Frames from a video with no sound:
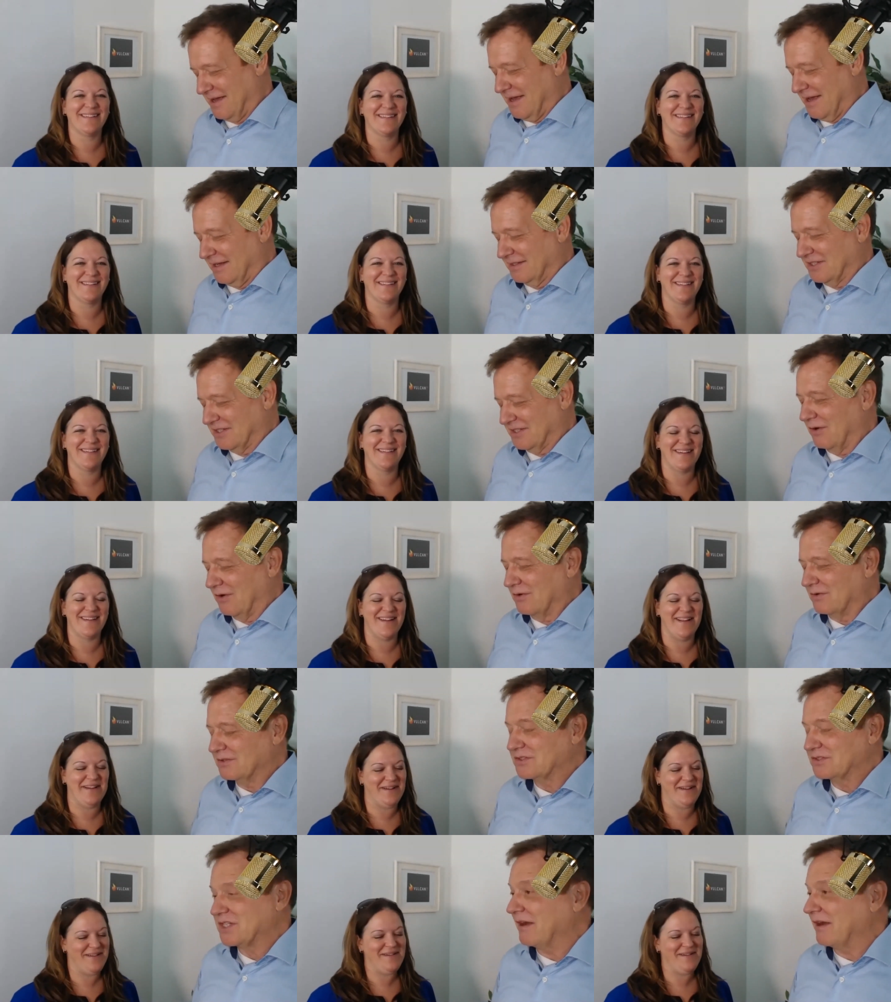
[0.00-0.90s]
Speaker 1: so,
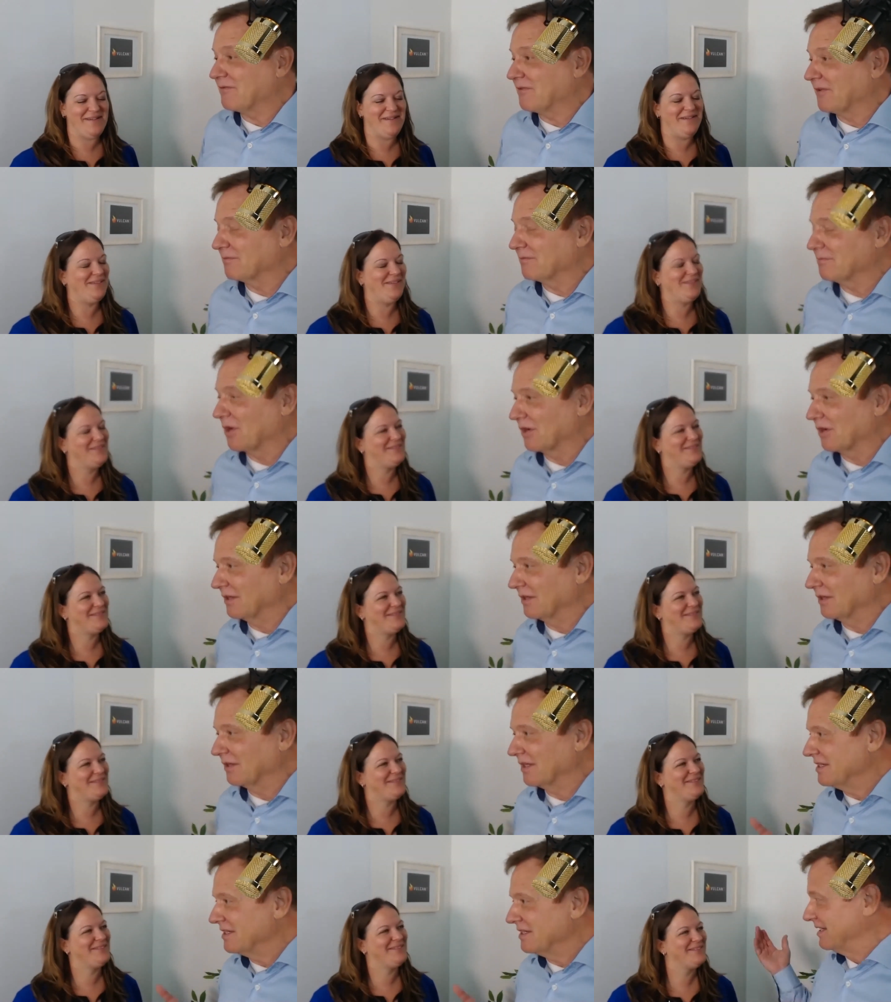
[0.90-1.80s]
Jennifer Murtland
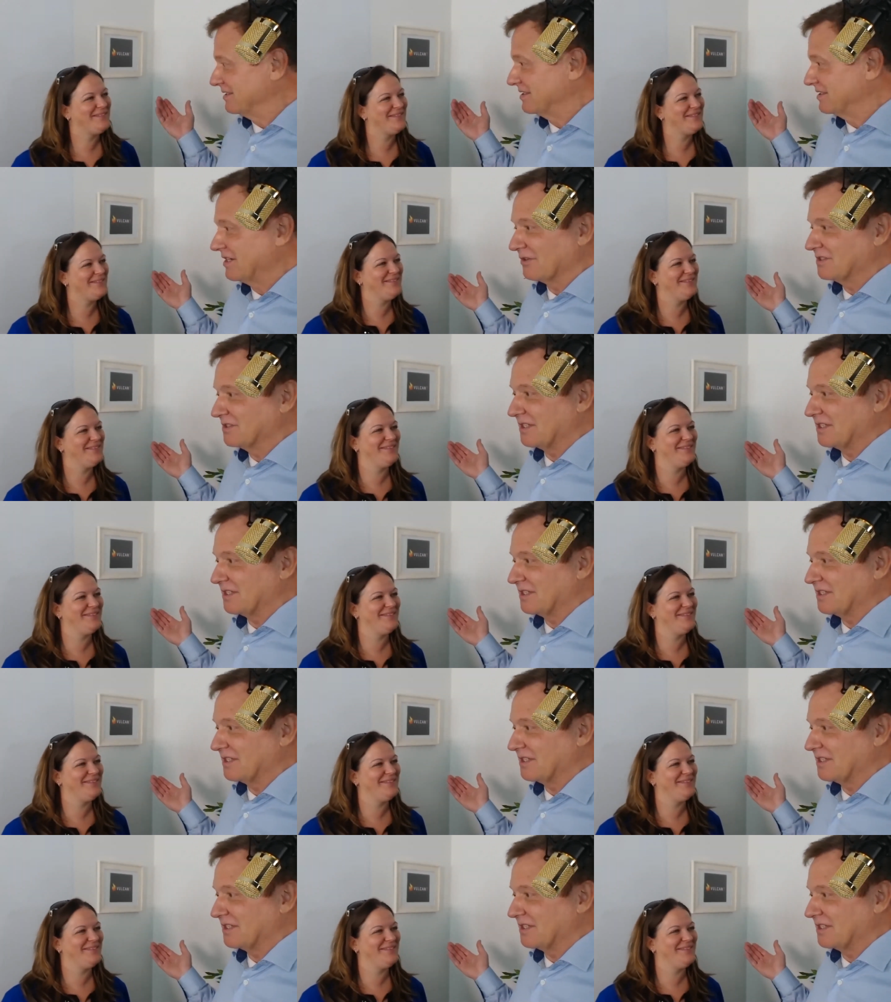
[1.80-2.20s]
is here in